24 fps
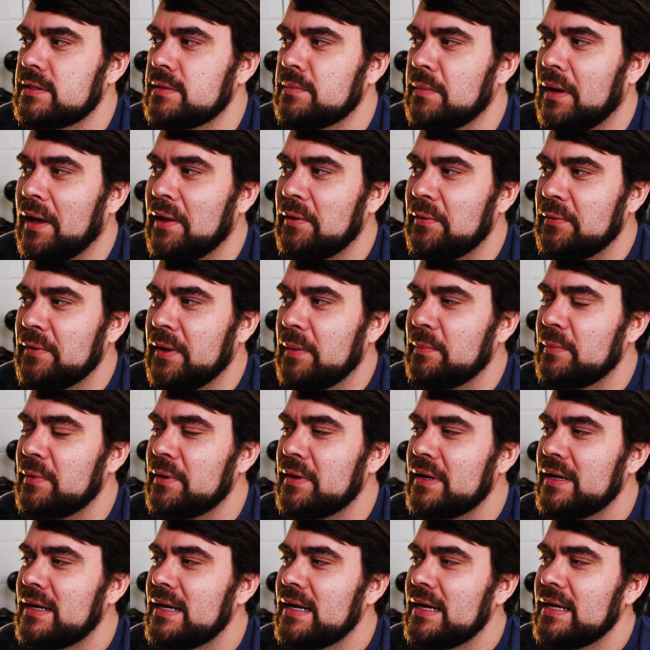the model
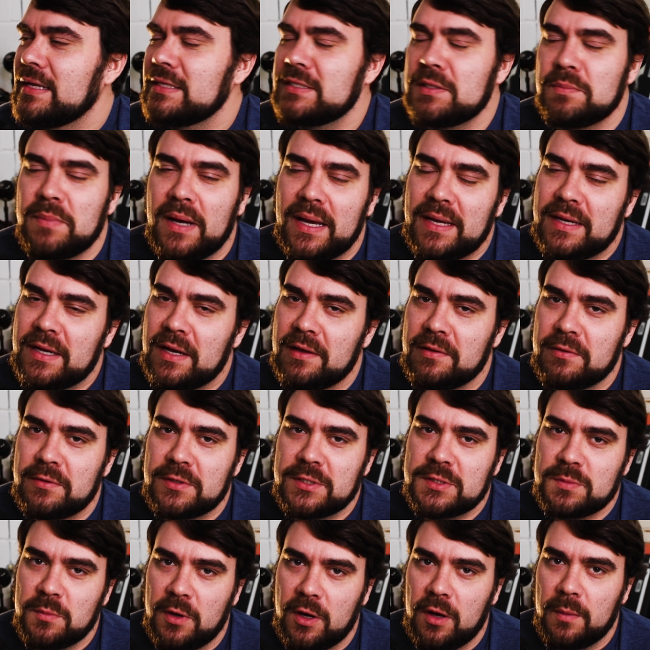number. It's a
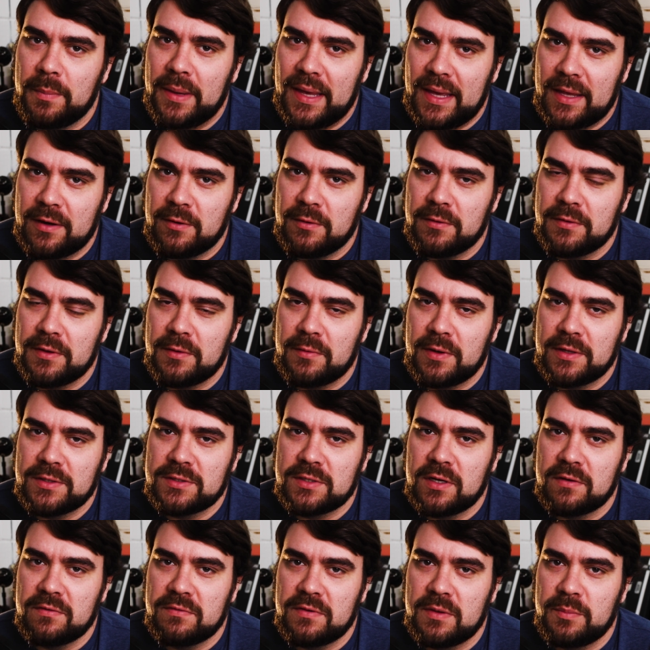bicolor small panel that
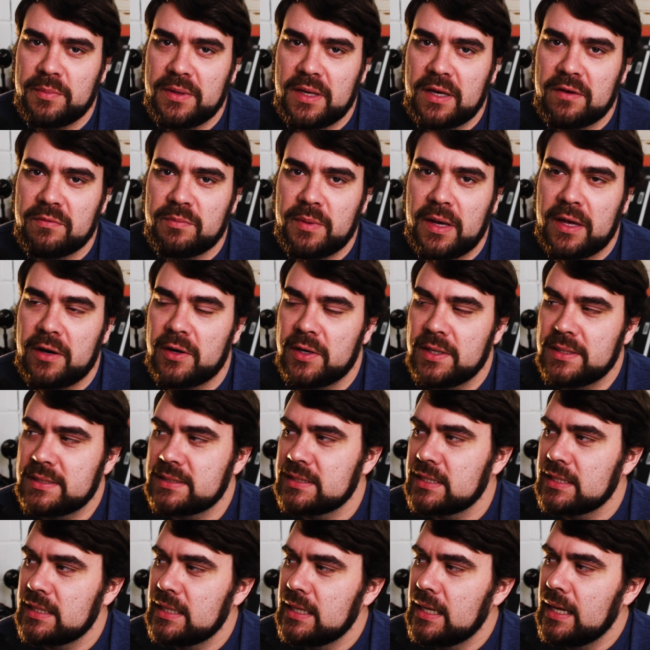runs off of MPF
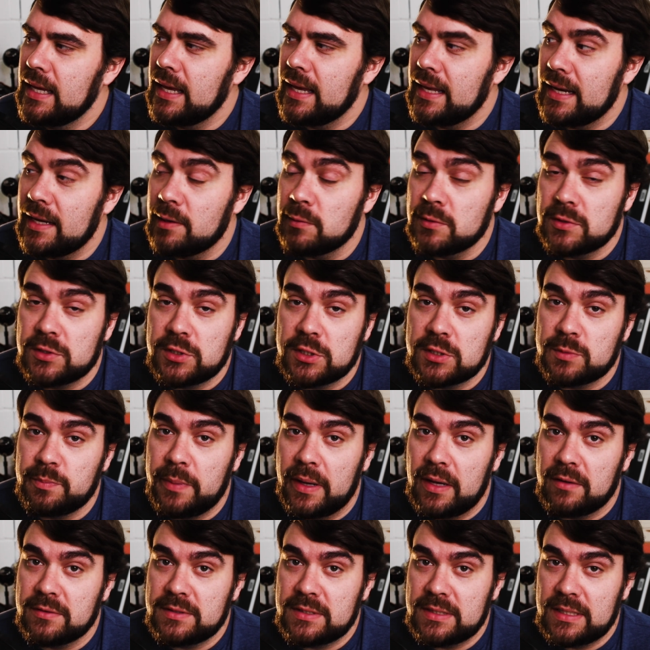batteries, and it was just
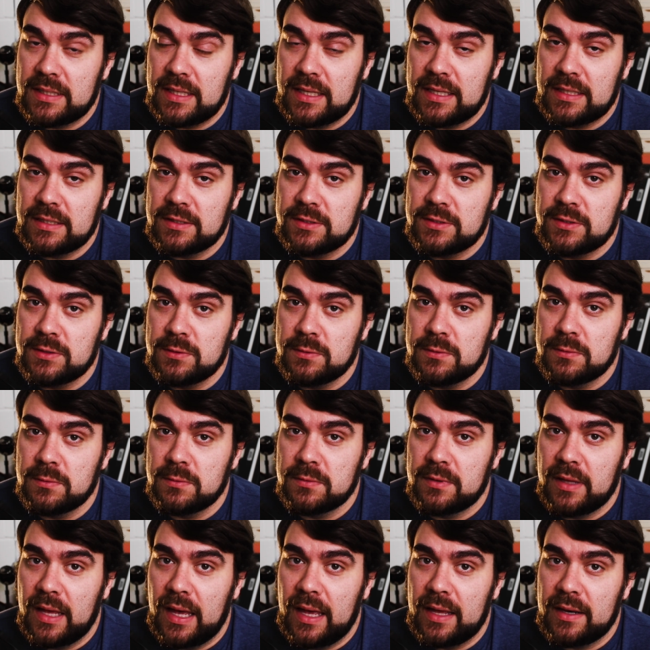bouncing into
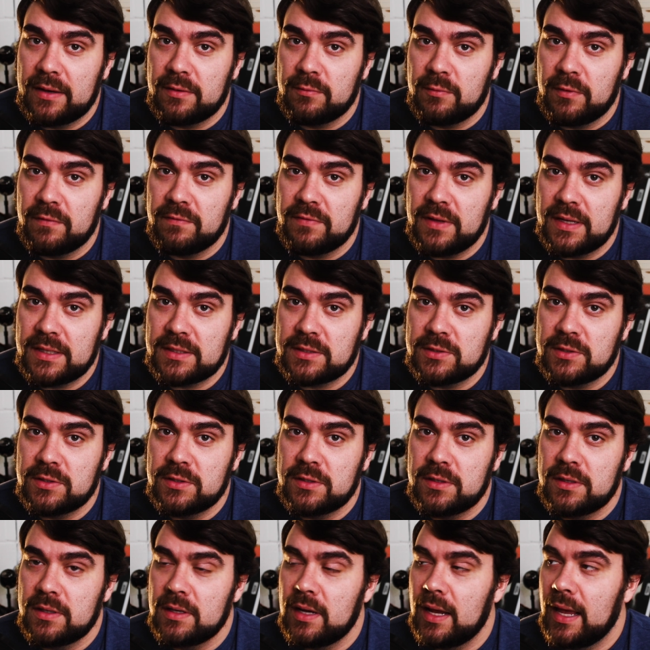that
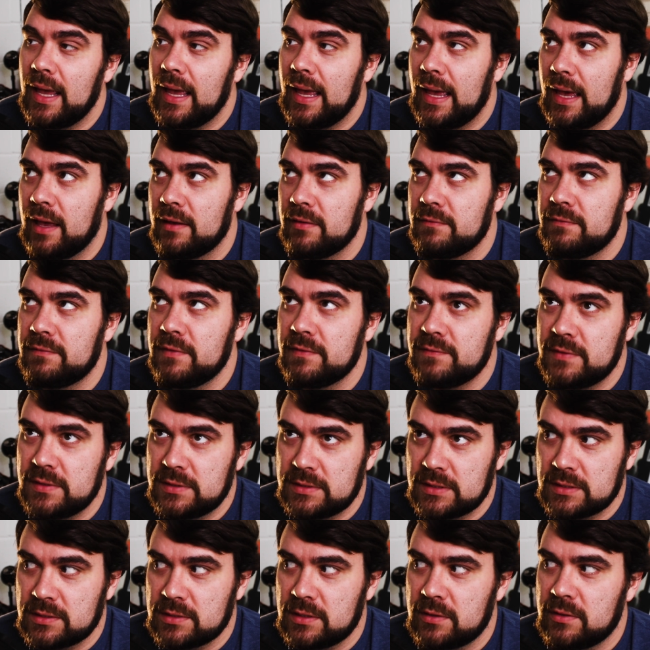reflector at
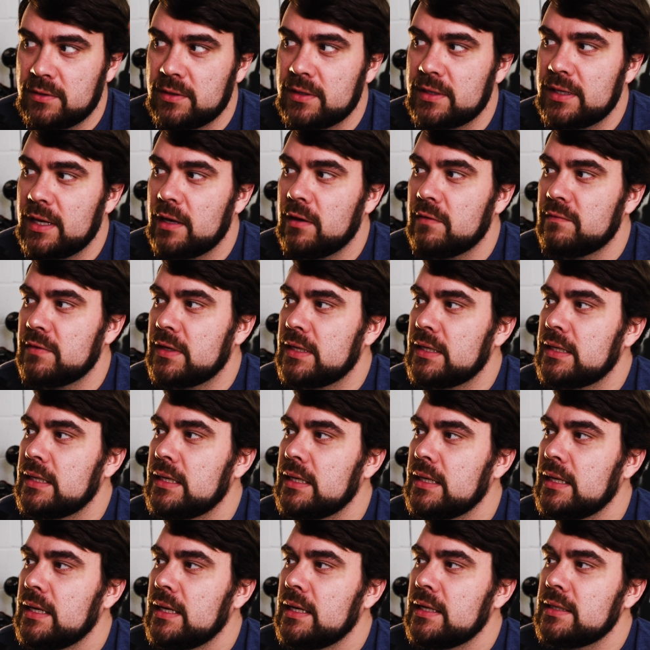5600 Kelvin
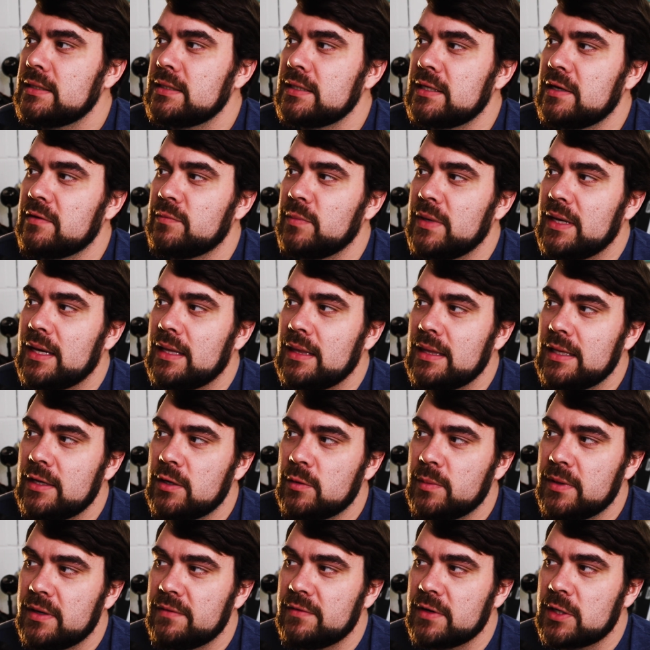to give me a
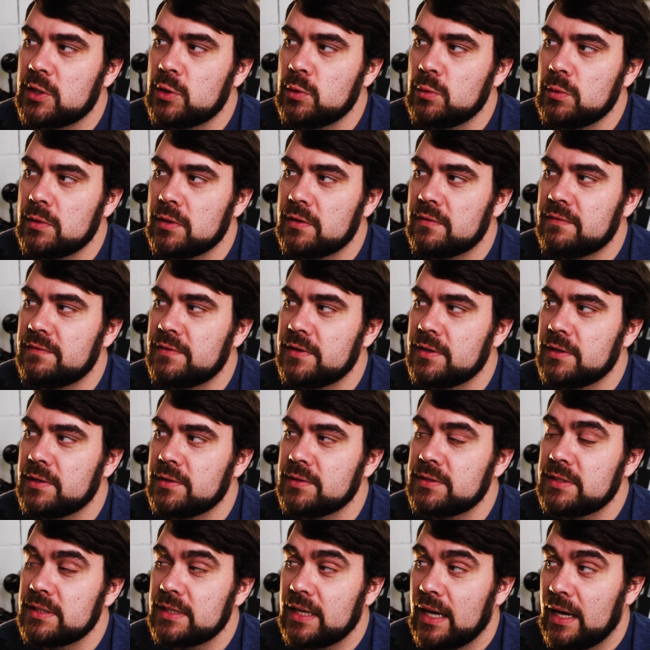little bit of a cooler
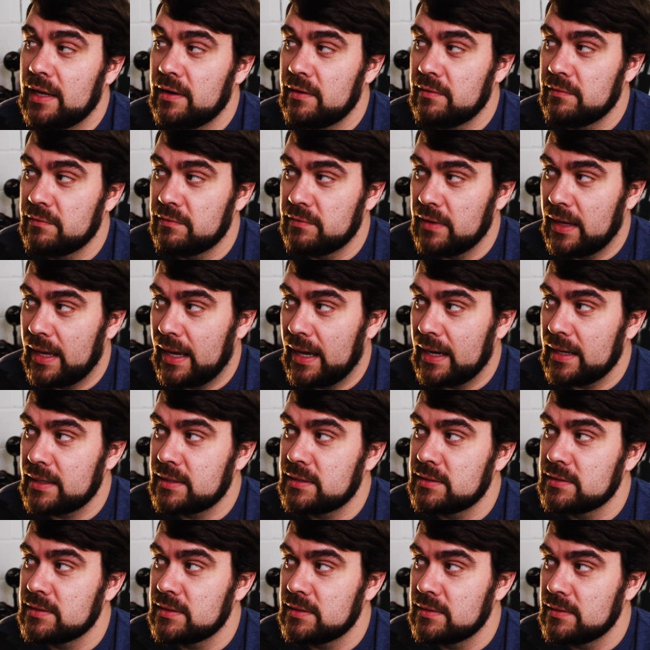fill to kind of
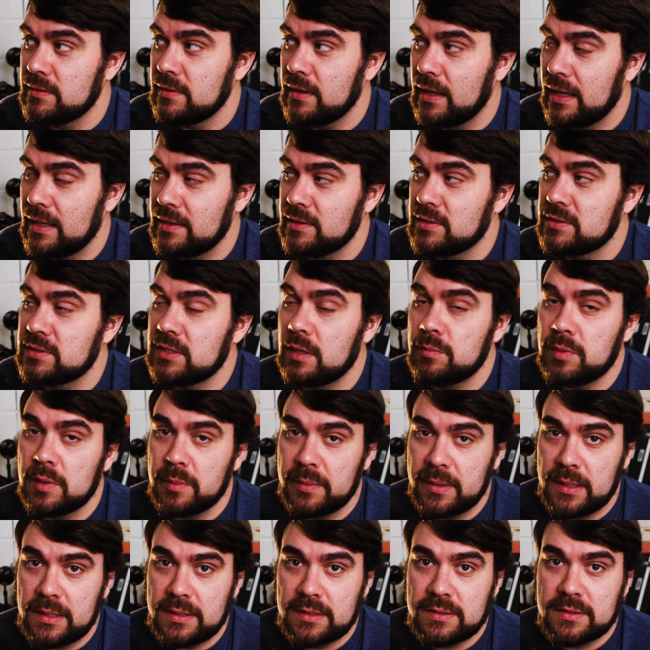act and
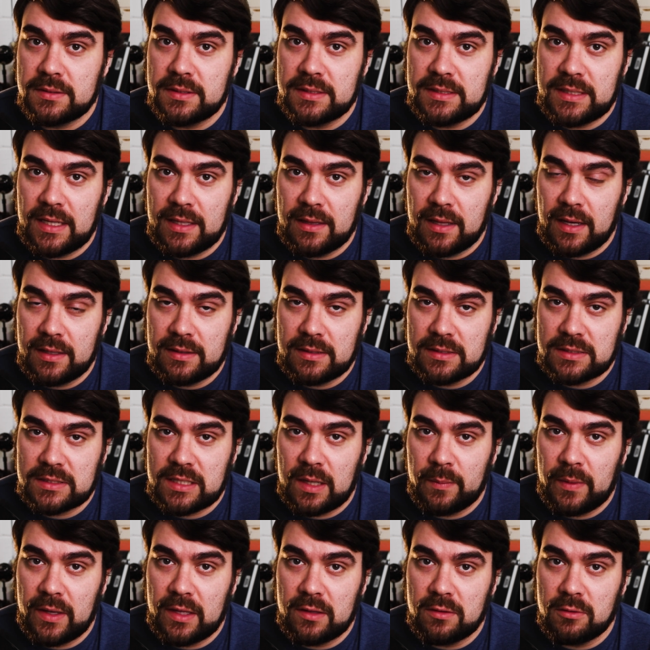supplement the daylight that's
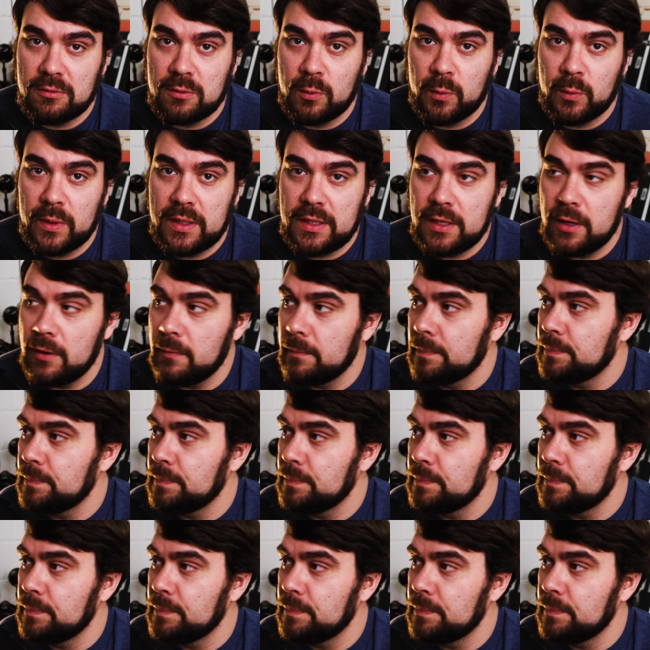coming in through the window.